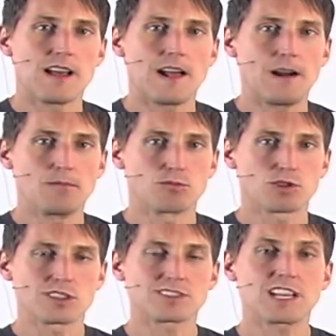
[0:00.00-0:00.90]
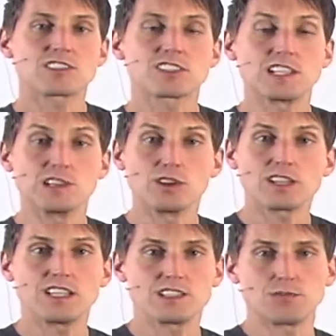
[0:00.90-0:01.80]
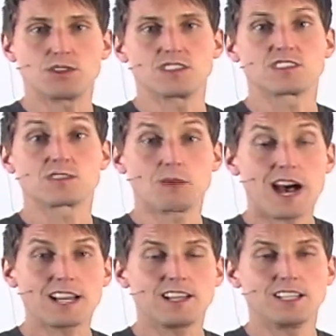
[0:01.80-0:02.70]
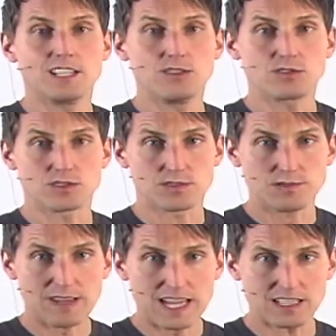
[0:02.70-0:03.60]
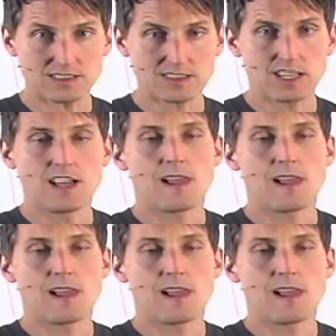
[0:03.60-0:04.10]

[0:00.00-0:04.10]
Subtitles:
We're essentially looking to put a smile on a user's face.